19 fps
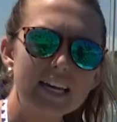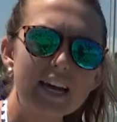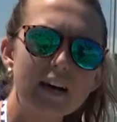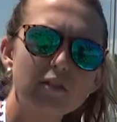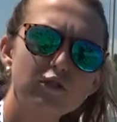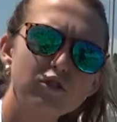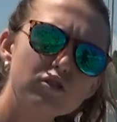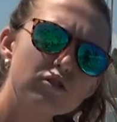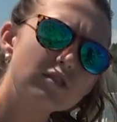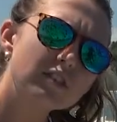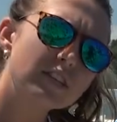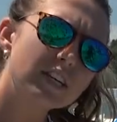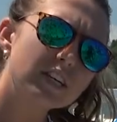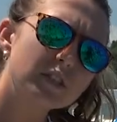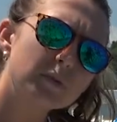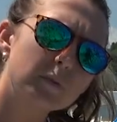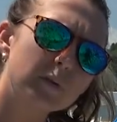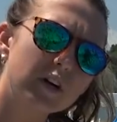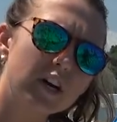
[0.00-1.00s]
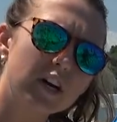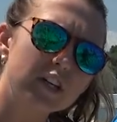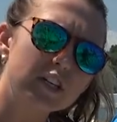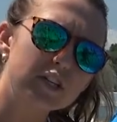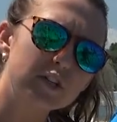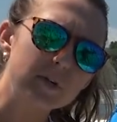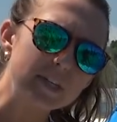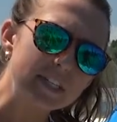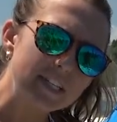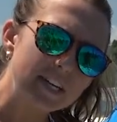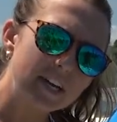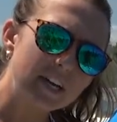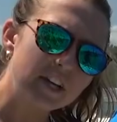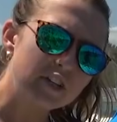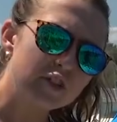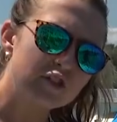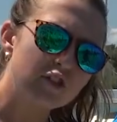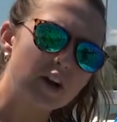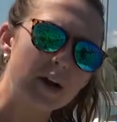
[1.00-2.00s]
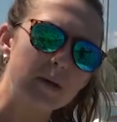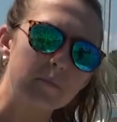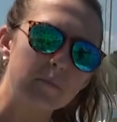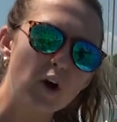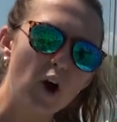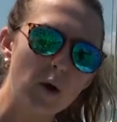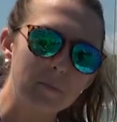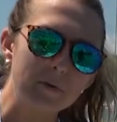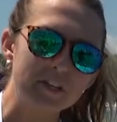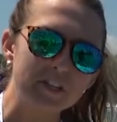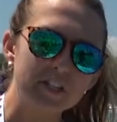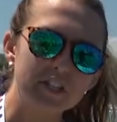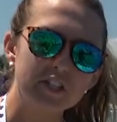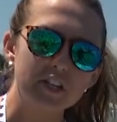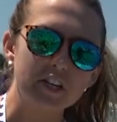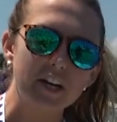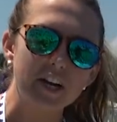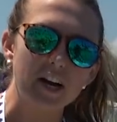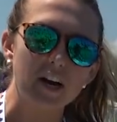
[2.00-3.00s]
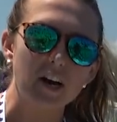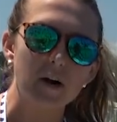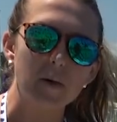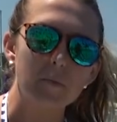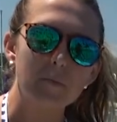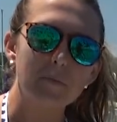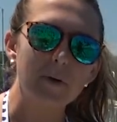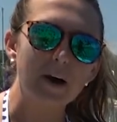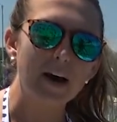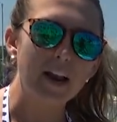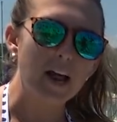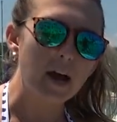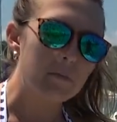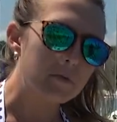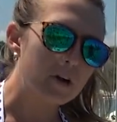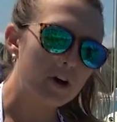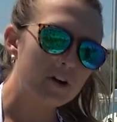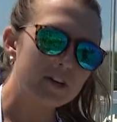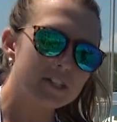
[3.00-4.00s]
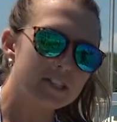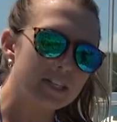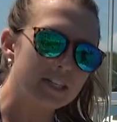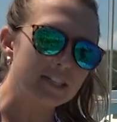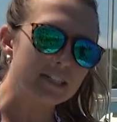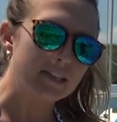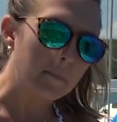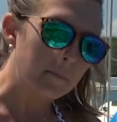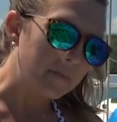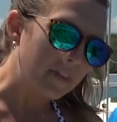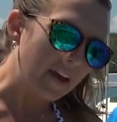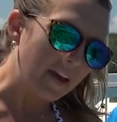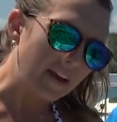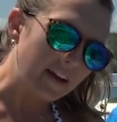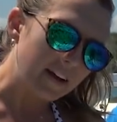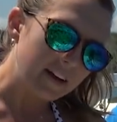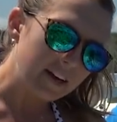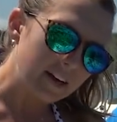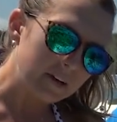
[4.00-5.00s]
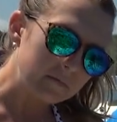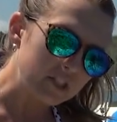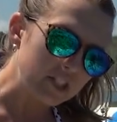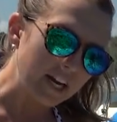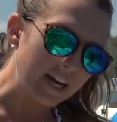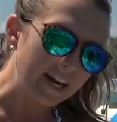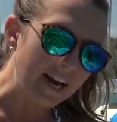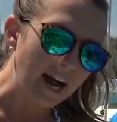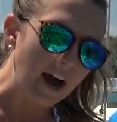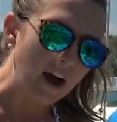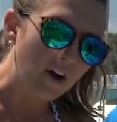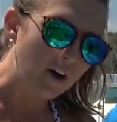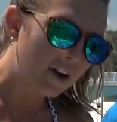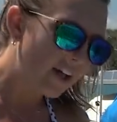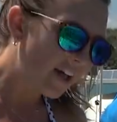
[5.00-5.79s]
Now Joel says we're gonna do a dinghy scrape competition here, but I'm noticing something. Come check it out.